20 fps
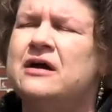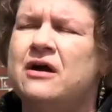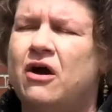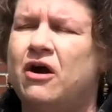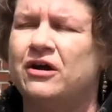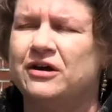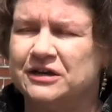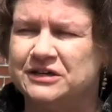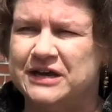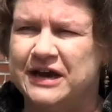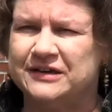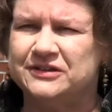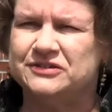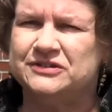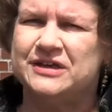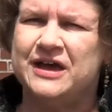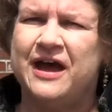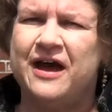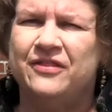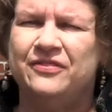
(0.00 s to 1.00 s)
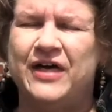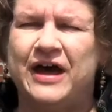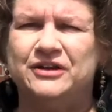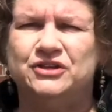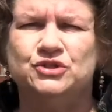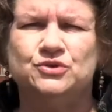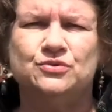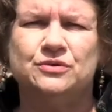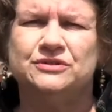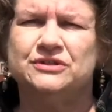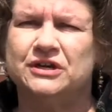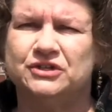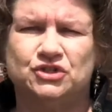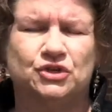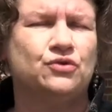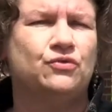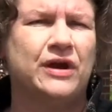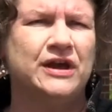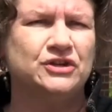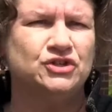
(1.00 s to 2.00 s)
architects that do such a
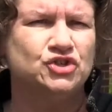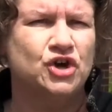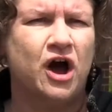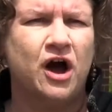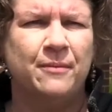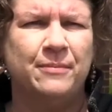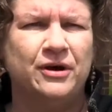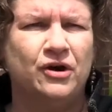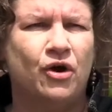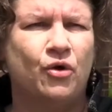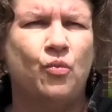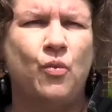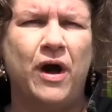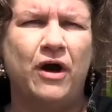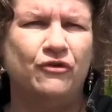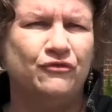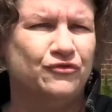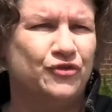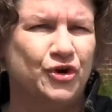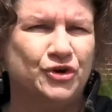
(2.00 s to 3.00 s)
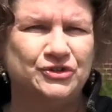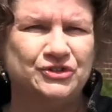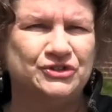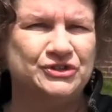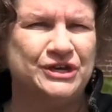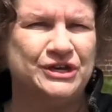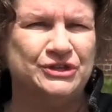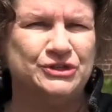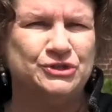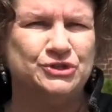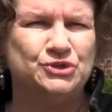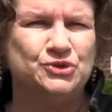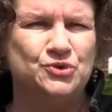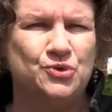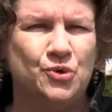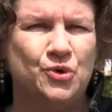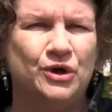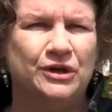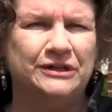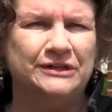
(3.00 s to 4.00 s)
great job and are well versed in
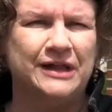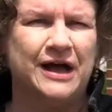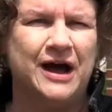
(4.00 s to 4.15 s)
school